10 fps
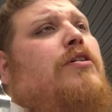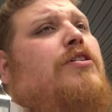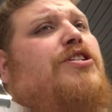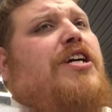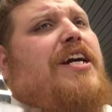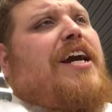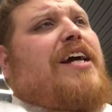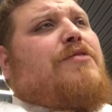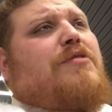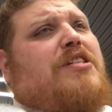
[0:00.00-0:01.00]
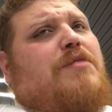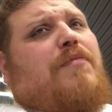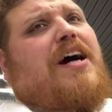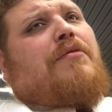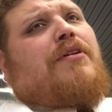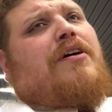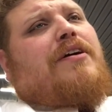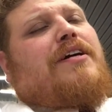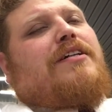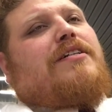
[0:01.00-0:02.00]
shaky heads with the spiral on
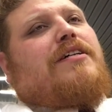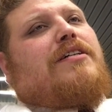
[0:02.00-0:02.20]
it